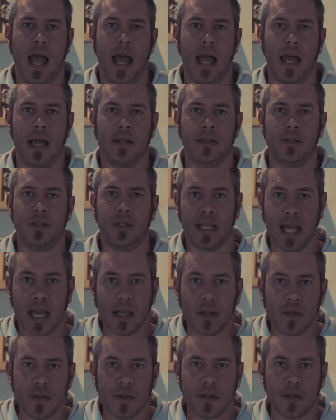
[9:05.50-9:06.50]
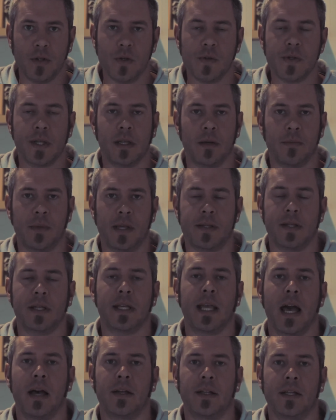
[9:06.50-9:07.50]
and you get used to using your mixing
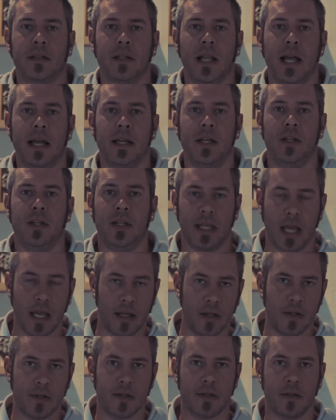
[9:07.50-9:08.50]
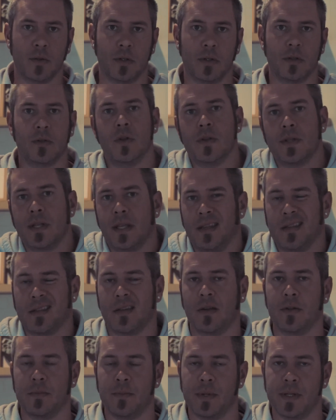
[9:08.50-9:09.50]
calculator, you get used to using your
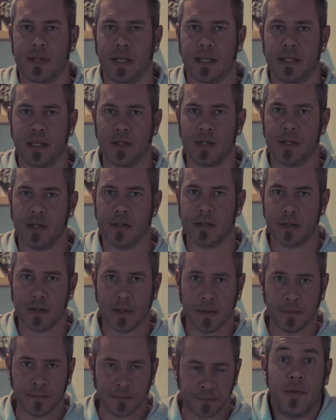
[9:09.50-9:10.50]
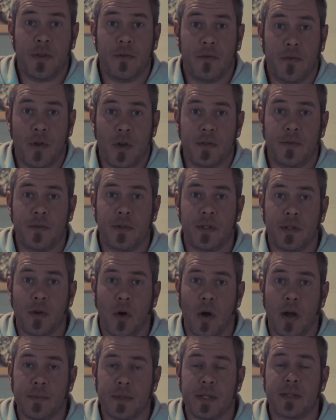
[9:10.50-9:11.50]
certain percentages. For the first few
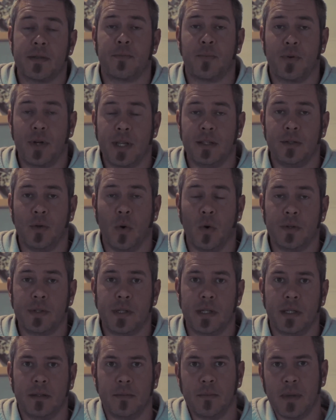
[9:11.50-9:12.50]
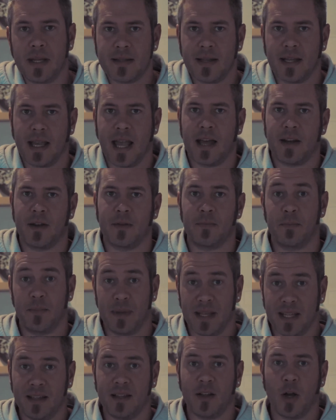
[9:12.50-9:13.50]
times, it's pretty daunting mixing out a
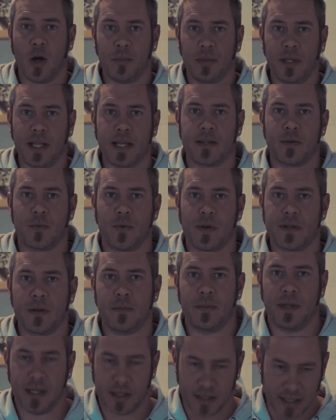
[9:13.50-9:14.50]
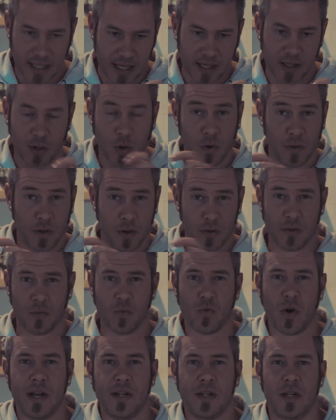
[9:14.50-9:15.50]
big complex recipe and getting all those
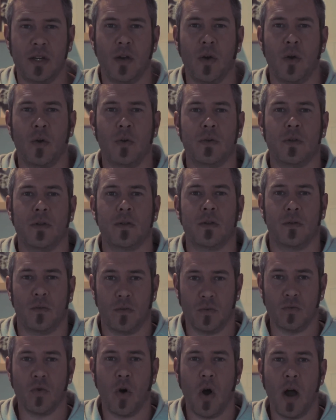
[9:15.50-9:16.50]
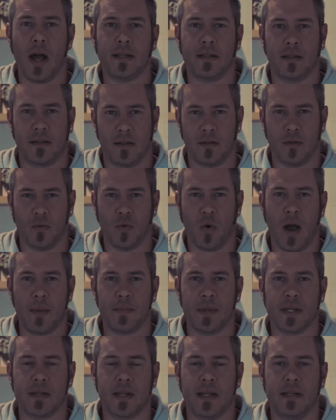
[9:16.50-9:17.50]
ratios right to the
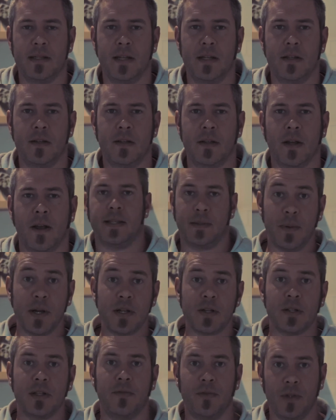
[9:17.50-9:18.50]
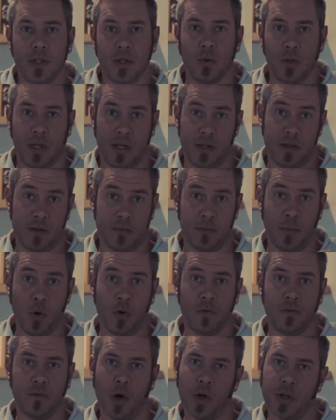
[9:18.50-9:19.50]
right percentage, especially if you're doing a
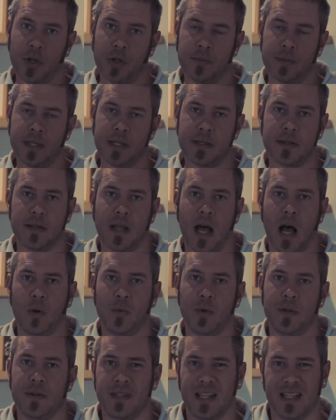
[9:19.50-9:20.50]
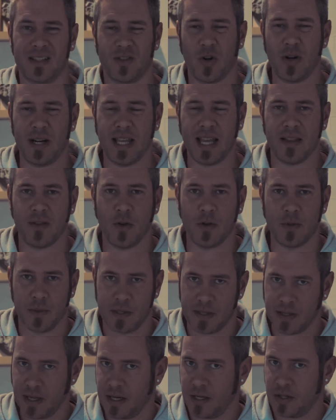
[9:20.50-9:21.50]
small volume to start with. Trying to get those
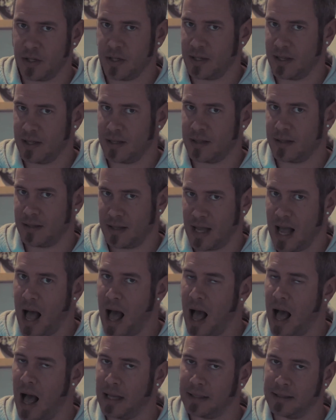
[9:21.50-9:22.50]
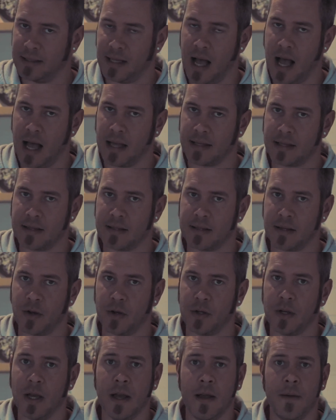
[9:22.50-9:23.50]
percentages is a hard task.
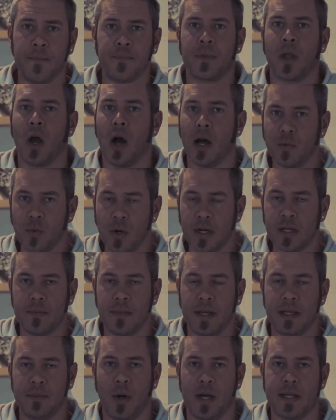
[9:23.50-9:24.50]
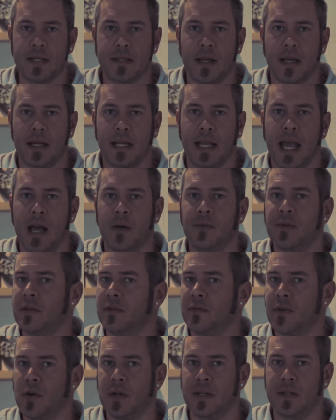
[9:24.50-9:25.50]
So I'd recommend by starting out with
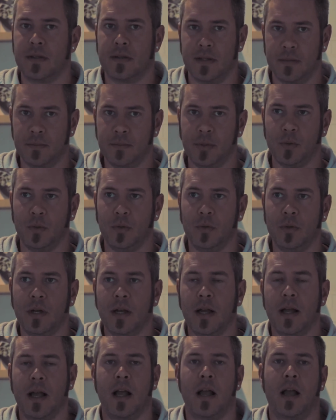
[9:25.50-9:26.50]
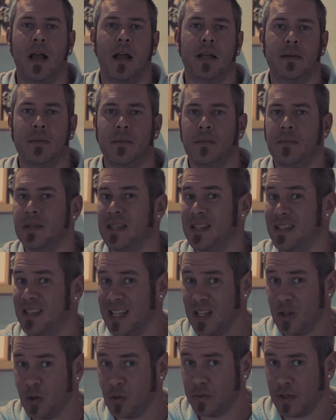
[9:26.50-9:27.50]
a very simple
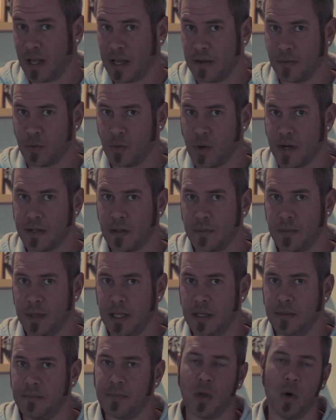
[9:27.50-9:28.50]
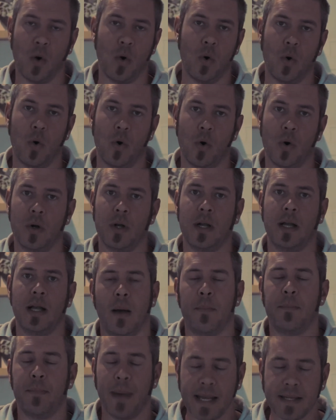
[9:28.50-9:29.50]
single flavor recipe or
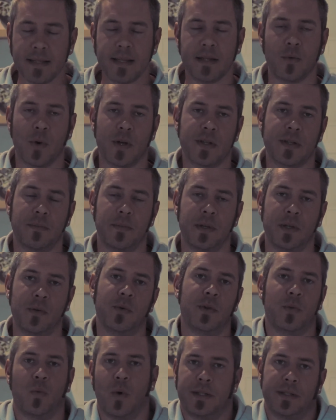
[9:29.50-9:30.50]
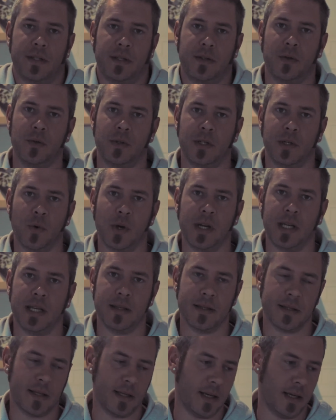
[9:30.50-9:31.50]
a basic recipe with 1 to 2
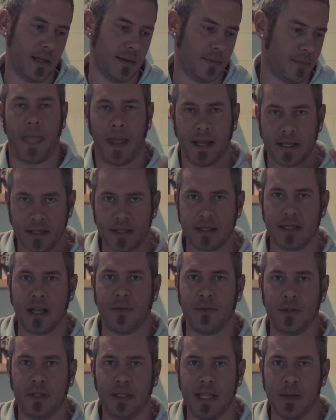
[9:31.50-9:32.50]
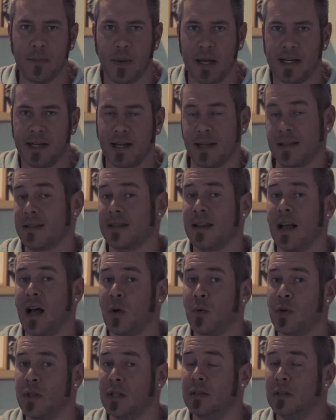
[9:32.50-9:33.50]
ingredients in it. It's definitely better to
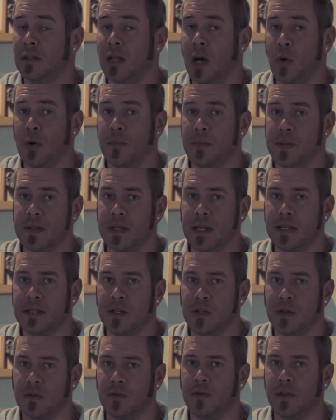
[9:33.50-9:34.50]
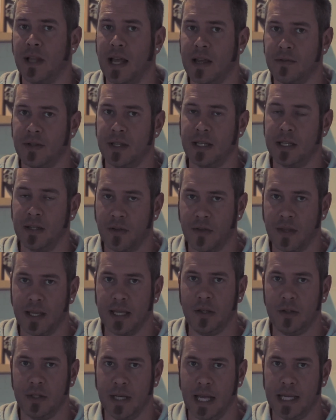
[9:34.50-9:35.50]
start with a lower percentage of flavor than you
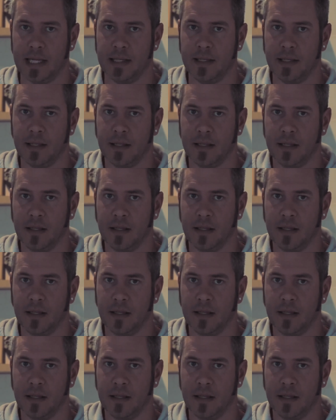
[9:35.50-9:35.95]
think you need